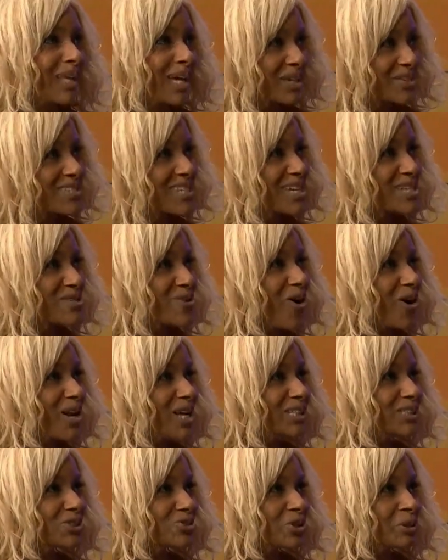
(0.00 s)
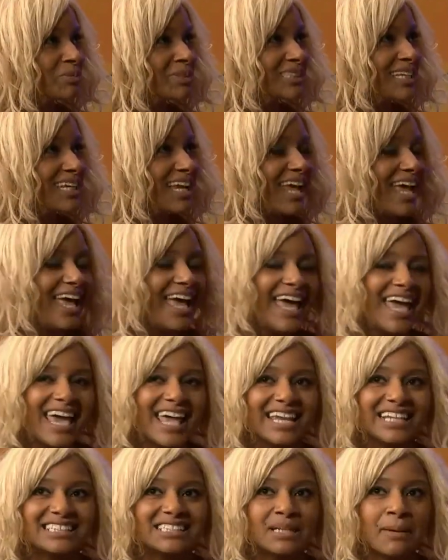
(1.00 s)
Like you said, it's called Unscripted,
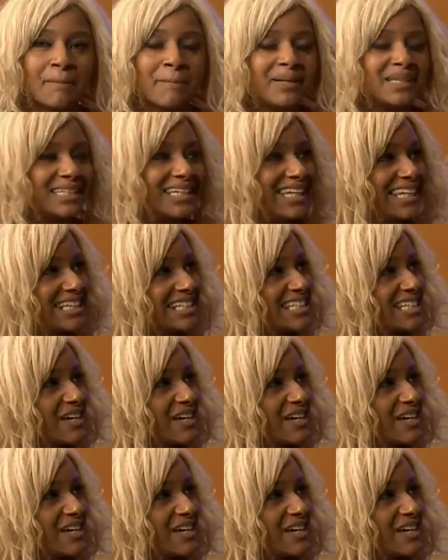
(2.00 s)
and it's a blend